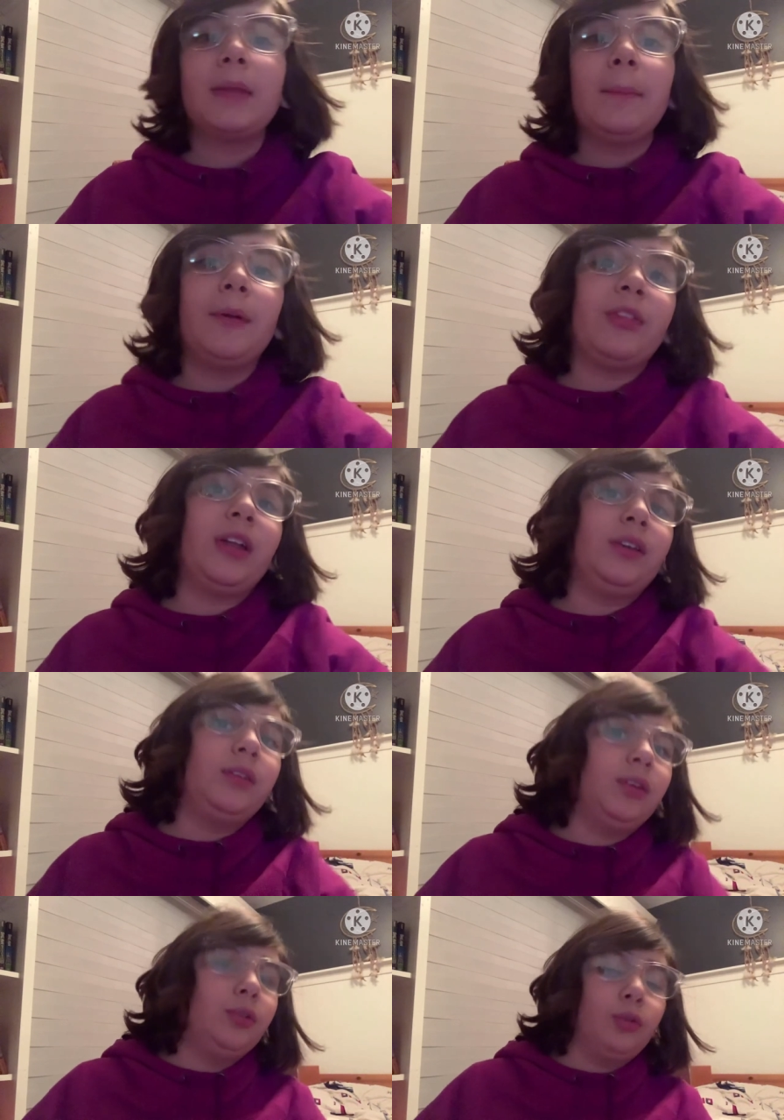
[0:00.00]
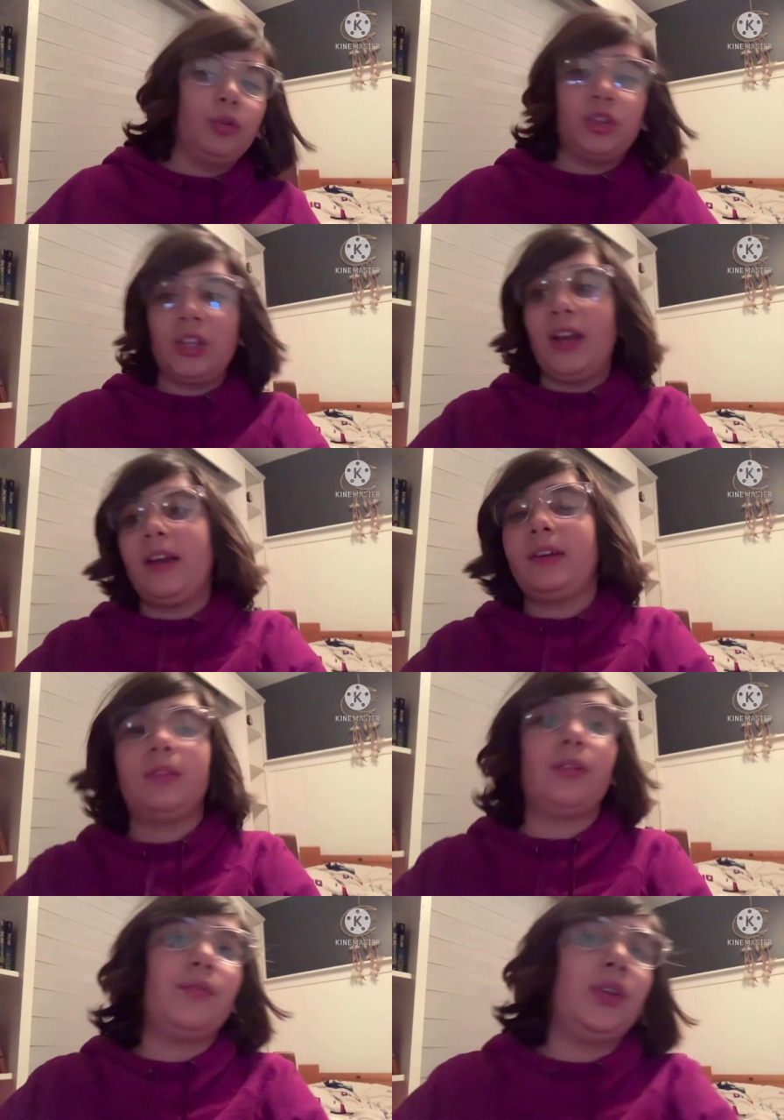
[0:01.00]
But then you check
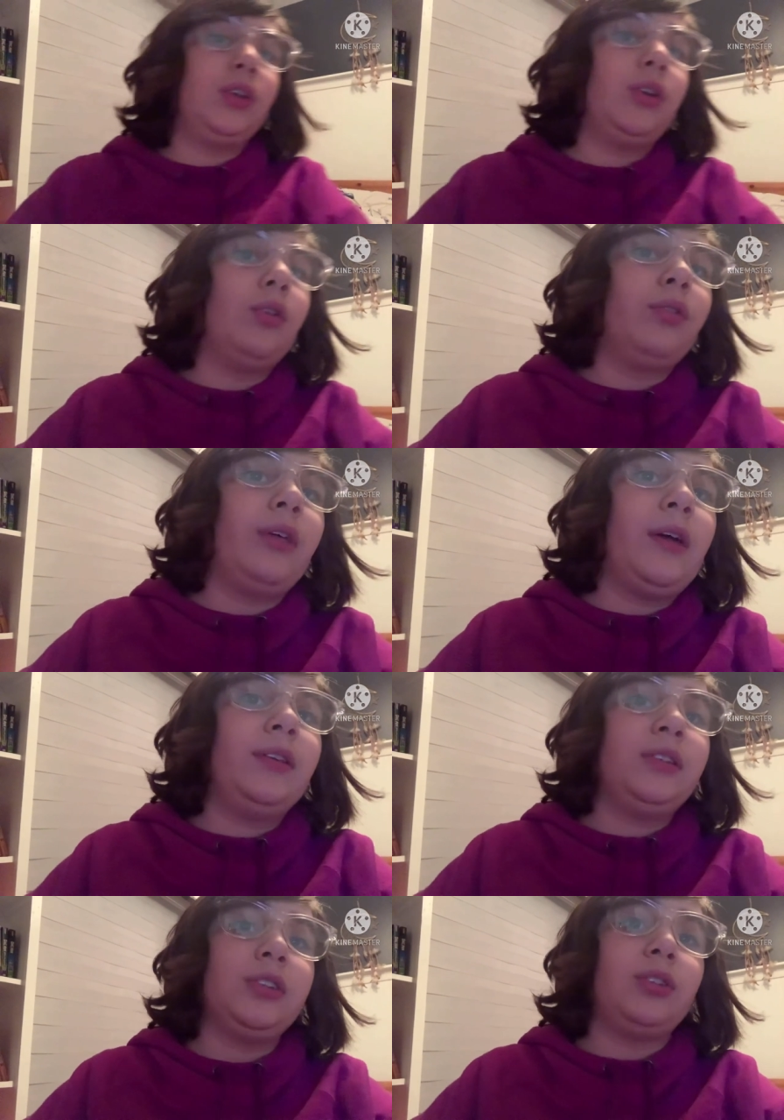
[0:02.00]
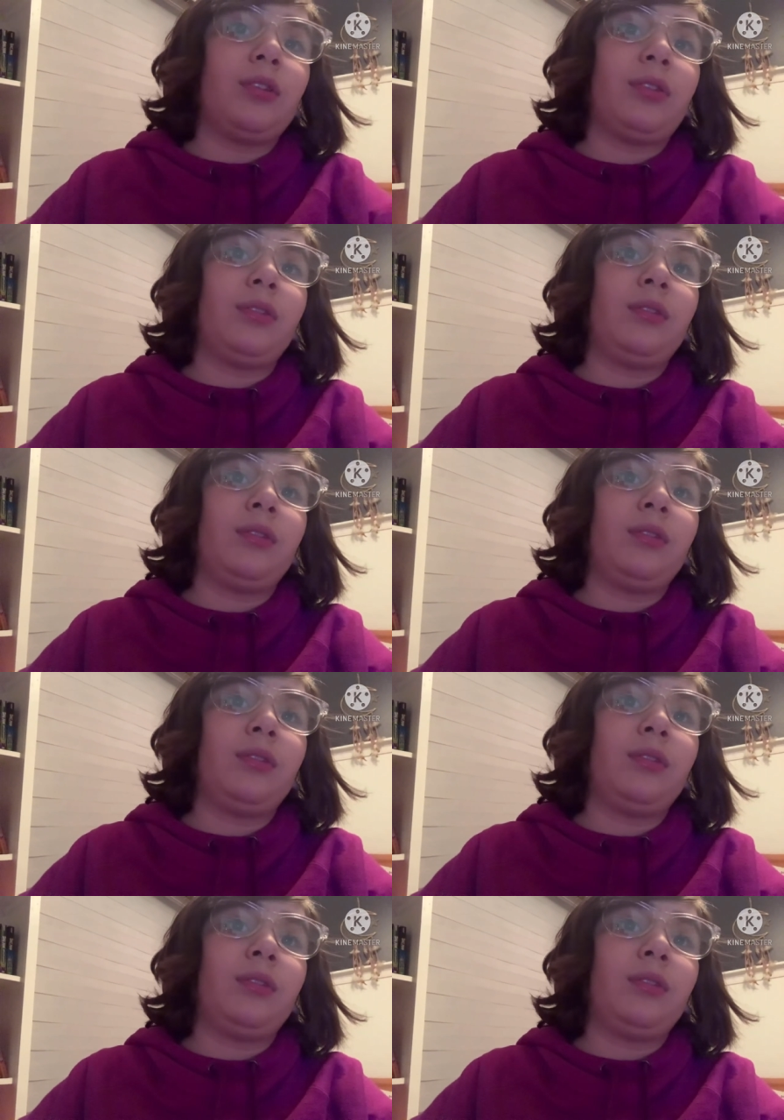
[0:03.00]
the videos and he just